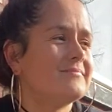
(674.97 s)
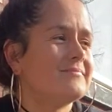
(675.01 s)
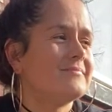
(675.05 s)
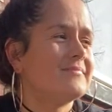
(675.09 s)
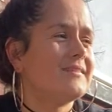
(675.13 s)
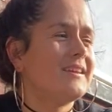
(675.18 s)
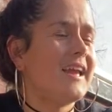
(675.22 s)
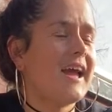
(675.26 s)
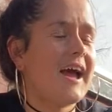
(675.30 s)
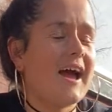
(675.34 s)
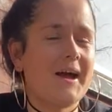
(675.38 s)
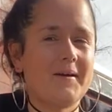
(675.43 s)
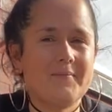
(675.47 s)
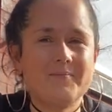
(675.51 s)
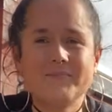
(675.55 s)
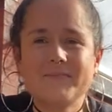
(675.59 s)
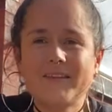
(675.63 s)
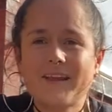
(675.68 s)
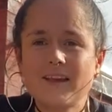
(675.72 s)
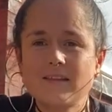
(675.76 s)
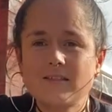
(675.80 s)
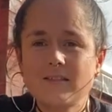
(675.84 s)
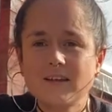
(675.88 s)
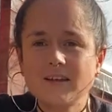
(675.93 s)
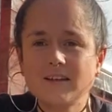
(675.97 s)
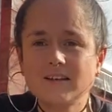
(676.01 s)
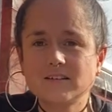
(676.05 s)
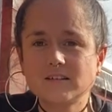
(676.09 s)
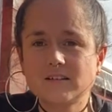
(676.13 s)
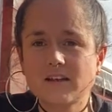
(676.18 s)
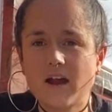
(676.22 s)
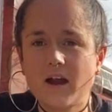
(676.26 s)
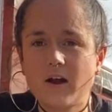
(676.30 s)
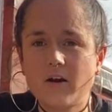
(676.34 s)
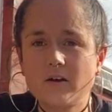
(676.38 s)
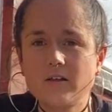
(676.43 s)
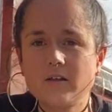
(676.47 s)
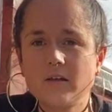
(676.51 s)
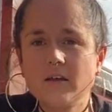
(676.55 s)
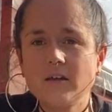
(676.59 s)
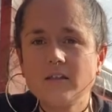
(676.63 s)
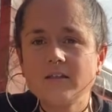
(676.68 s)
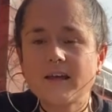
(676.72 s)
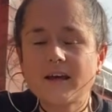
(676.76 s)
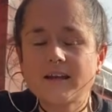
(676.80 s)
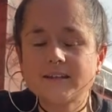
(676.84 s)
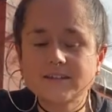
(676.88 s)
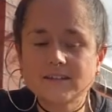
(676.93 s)
Yeah, I think so. I
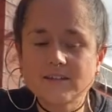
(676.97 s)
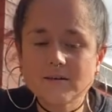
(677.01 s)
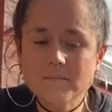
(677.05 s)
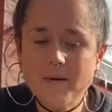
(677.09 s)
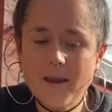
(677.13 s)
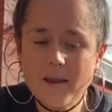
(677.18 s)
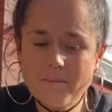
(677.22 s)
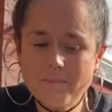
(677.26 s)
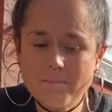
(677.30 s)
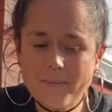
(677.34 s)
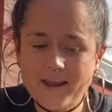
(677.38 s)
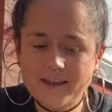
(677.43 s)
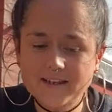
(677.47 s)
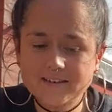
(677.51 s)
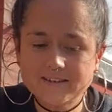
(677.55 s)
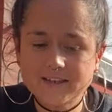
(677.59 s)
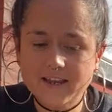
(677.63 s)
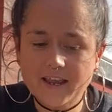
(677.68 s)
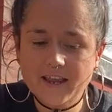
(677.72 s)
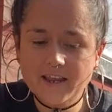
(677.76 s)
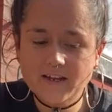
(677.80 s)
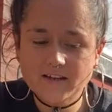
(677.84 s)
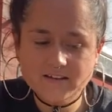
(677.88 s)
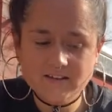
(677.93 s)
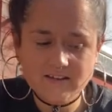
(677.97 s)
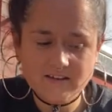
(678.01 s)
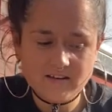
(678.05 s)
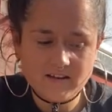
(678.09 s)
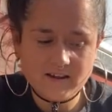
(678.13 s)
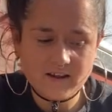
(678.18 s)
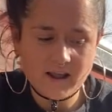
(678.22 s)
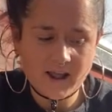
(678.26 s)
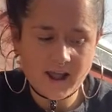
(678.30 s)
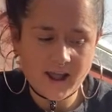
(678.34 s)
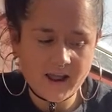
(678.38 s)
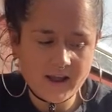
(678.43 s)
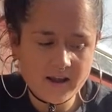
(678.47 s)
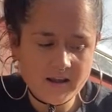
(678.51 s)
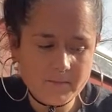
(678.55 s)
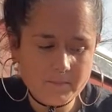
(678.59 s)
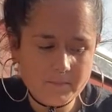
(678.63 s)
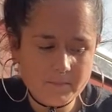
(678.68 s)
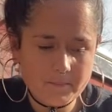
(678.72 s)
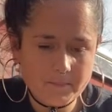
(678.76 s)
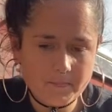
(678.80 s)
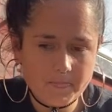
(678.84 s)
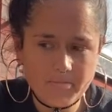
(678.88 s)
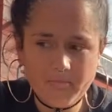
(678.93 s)
think that's the main basics. And
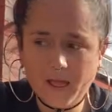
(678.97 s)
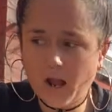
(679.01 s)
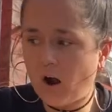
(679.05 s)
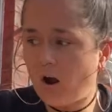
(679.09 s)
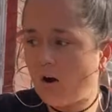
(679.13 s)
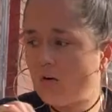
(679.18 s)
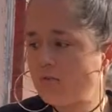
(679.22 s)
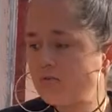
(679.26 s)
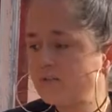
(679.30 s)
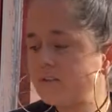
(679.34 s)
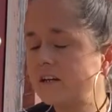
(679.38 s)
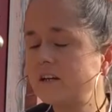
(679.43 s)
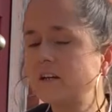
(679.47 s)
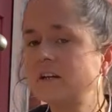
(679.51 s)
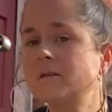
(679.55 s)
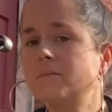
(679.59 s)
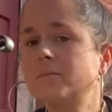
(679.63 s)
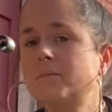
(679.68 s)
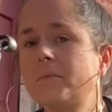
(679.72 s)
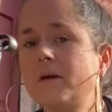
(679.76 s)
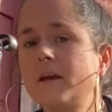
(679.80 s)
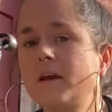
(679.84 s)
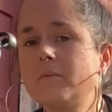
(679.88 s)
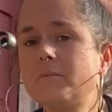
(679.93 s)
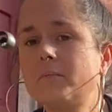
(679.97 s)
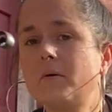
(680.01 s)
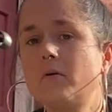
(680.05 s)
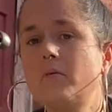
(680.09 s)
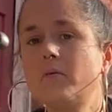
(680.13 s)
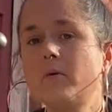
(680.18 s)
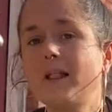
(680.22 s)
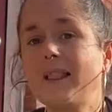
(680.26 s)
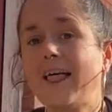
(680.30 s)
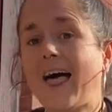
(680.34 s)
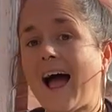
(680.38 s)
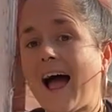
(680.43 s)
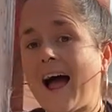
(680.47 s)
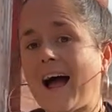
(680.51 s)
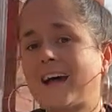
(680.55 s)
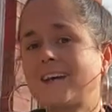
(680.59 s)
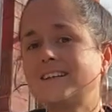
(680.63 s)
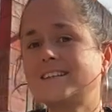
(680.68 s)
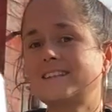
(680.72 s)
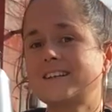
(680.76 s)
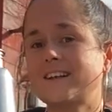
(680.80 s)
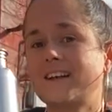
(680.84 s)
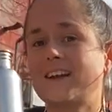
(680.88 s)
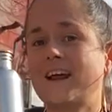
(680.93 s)
often people will
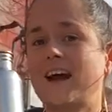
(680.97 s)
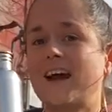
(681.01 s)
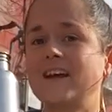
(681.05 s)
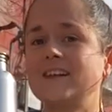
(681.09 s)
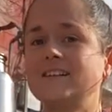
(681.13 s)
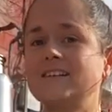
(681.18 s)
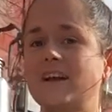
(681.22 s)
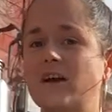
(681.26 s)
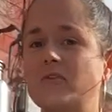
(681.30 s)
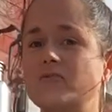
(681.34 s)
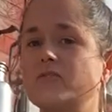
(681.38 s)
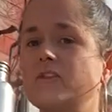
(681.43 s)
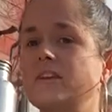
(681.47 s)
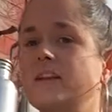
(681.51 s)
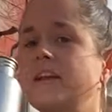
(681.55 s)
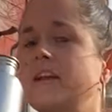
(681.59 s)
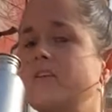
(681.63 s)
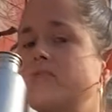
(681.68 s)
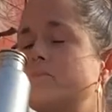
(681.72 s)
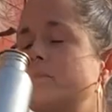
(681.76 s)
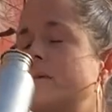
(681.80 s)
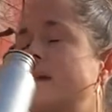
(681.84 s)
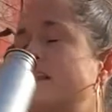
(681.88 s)
ask, and I definitely have